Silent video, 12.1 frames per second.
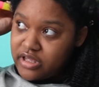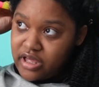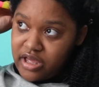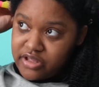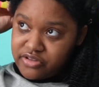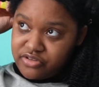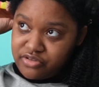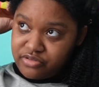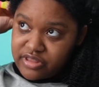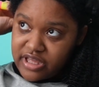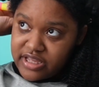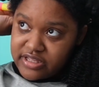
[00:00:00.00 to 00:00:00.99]
I do
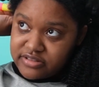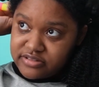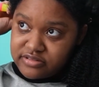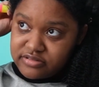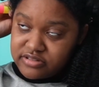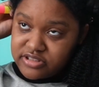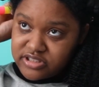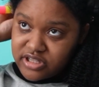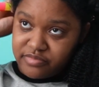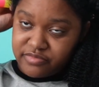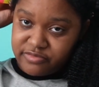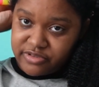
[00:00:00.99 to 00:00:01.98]
that
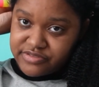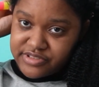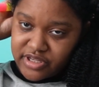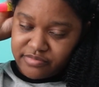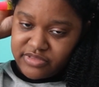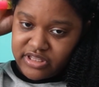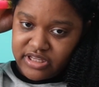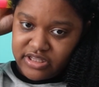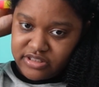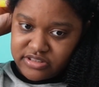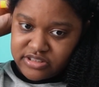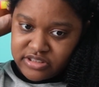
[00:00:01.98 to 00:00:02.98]
with some
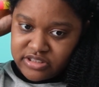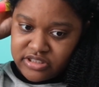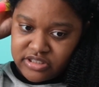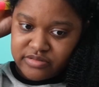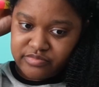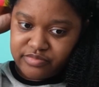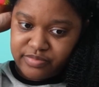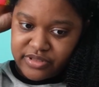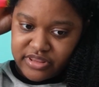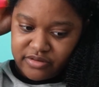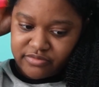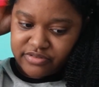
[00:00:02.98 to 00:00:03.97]
things, but
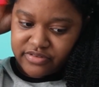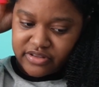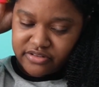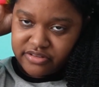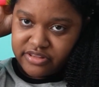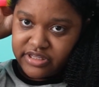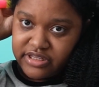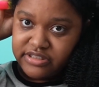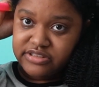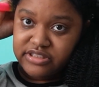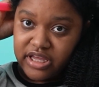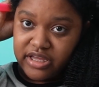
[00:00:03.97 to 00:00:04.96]
then with other
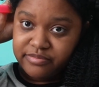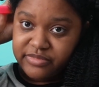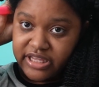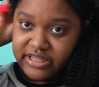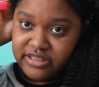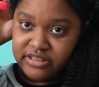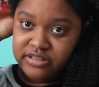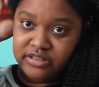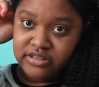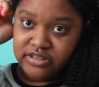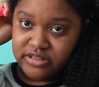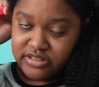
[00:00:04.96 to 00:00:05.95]
things, I'm like,
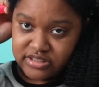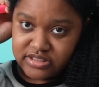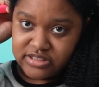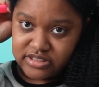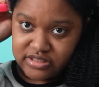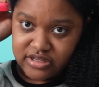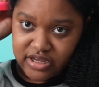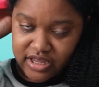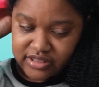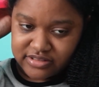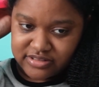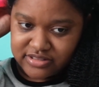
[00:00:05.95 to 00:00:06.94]

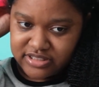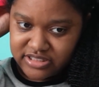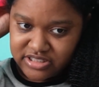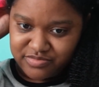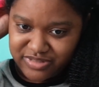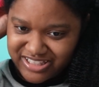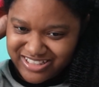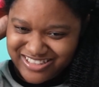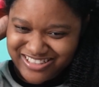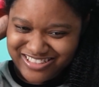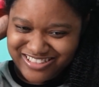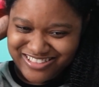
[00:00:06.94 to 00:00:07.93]
teach
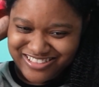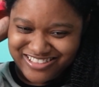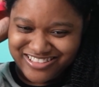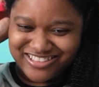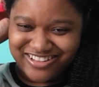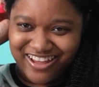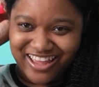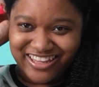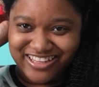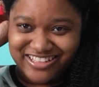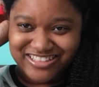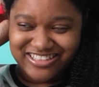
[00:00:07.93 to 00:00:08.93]
me so I
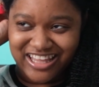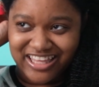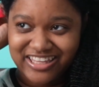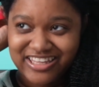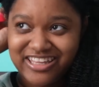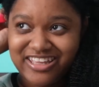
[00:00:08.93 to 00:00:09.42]
can like,